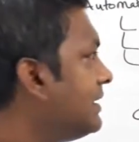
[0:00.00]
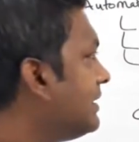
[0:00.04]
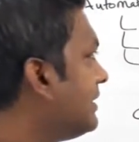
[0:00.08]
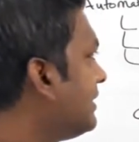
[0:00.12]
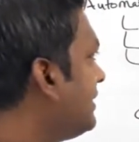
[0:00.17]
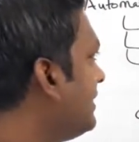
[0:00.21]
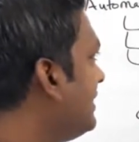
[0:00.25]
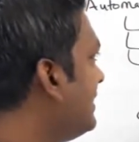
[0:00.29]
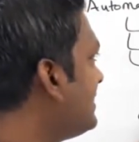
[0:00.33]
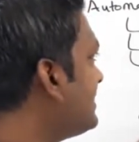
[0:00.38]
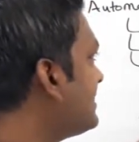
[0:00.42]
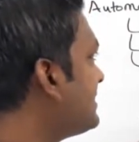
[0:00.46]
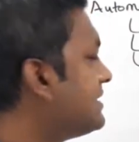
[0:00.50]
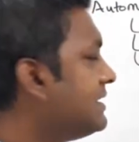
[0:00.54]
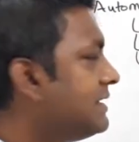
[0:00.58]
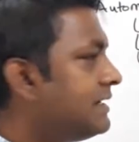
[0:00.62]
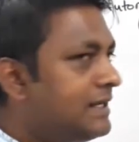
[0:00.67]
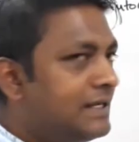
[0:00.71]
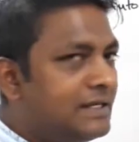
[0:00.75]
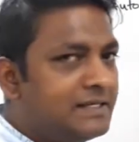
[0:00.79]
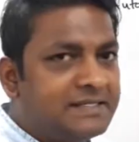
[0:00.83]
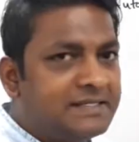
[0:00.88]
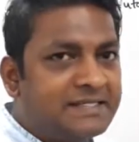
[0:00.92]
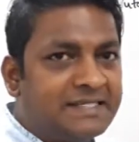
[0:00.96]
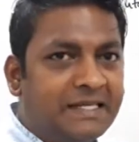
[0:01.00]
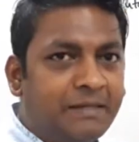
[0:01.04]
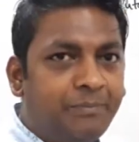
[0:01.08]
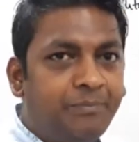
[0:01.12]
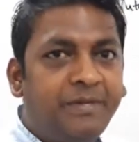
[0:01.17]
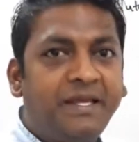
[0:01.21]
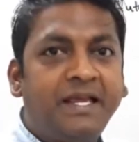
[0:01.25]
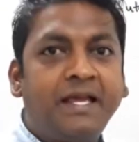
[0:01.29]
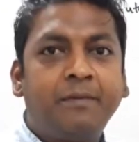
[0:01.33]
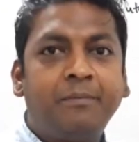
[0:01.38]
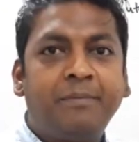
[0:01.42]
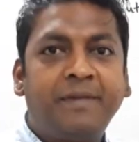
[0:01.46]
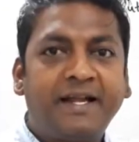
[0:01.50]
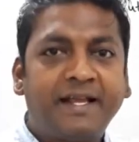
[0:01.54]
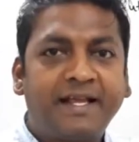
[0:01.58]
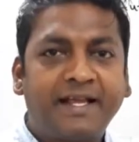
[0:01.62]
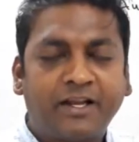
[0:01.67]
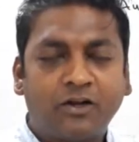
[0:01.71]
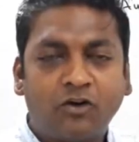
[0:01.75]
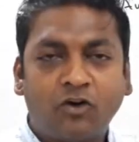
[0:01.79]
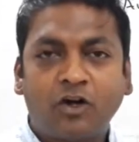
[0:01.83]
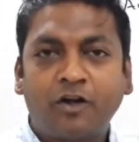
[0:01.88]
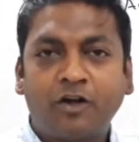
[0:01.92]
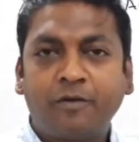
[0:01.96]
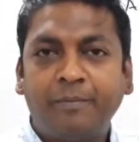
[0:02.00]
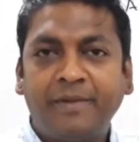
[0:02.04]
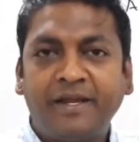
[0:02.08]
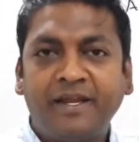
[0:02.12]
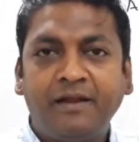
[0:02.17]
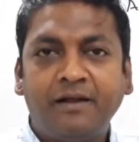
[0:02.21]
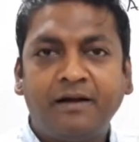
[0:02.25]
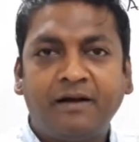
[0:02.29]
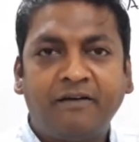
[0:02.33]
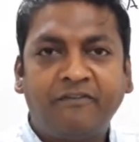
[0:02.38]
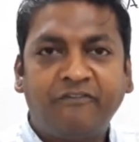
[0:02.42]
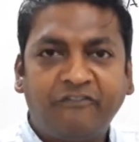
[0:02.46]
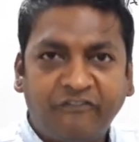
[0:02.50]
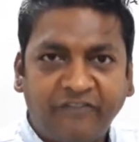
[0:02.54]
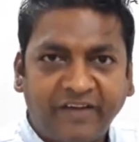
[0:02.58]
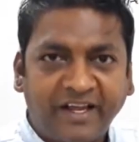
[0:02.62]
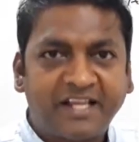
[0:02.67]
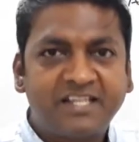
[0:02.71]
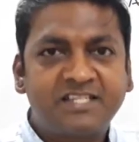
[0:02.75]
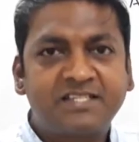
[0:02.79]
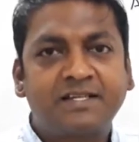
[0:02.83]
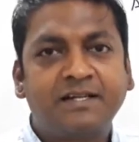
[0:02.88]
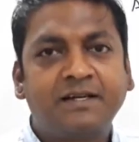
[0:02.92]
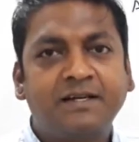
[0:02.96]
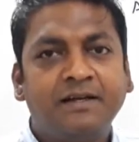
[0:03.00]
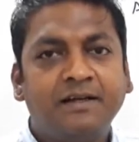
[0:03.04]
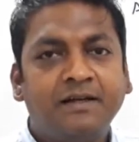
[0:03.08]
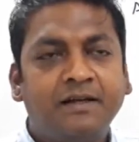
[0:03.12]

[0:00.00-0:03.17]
this CPA bid cannot be a fixed